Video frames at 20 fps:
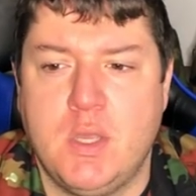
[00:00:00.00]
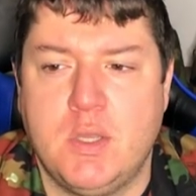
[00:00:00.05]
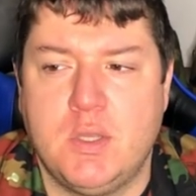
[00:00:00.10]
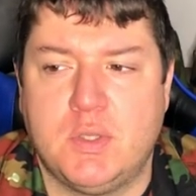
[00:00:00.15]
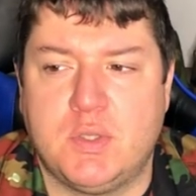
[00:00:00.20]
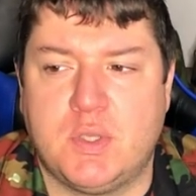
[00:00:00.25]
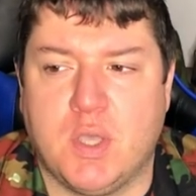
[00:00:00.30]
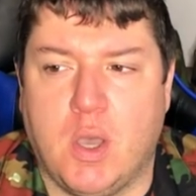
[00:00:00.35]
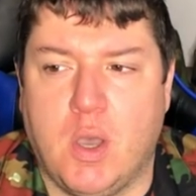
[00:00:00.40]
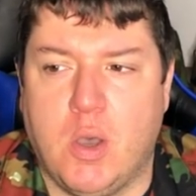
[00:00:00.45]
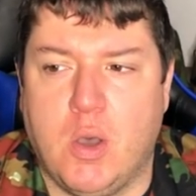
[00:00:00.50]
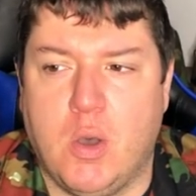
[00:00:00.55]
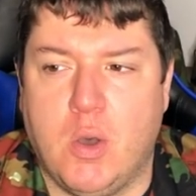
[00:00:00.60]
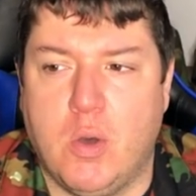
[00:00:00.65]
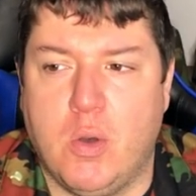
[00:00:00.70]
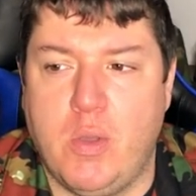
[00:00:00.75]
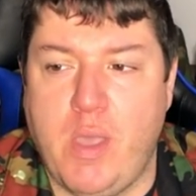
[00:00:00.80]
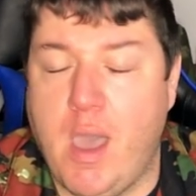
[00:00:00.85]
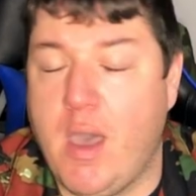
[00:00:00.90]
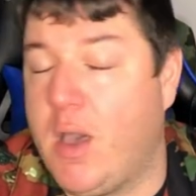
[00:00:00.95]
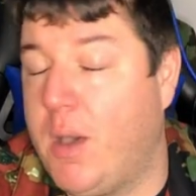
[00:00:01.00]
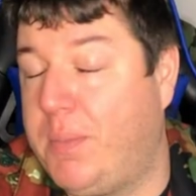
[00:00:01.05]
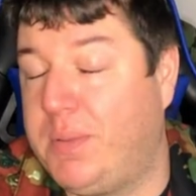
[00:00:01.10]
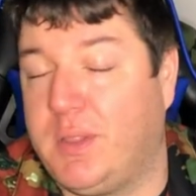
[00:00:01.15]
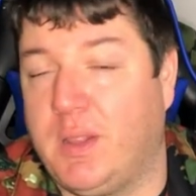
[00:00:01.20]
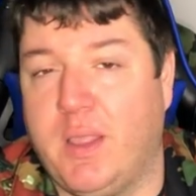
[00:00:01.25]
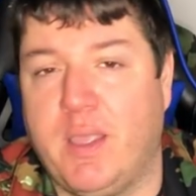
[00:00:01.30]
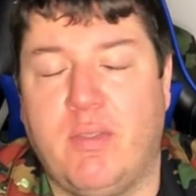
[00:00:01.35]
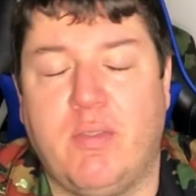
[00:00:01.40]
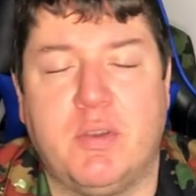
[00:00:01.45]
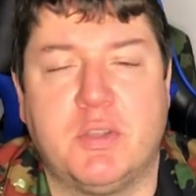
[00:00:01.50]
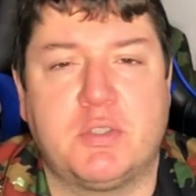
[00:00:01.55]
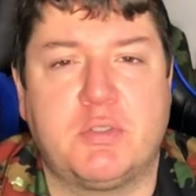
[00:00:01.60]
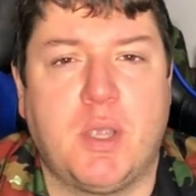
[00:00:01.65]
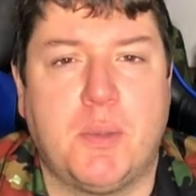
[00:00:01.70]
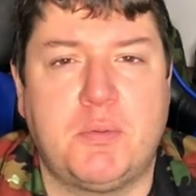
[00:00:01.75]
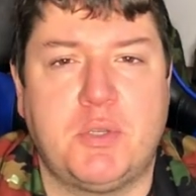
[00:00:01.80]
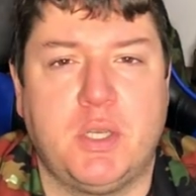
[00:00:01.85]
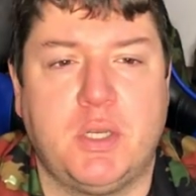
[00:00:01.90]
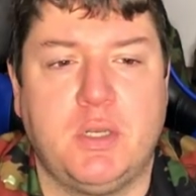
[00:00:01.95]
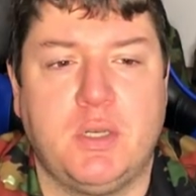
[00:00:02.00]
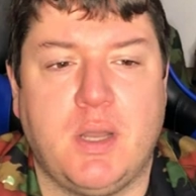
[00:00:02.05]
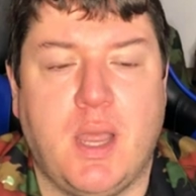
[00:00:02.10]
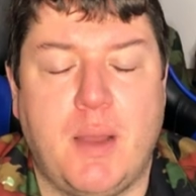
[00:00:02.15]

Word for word: So yeah, I'll put the link in the description.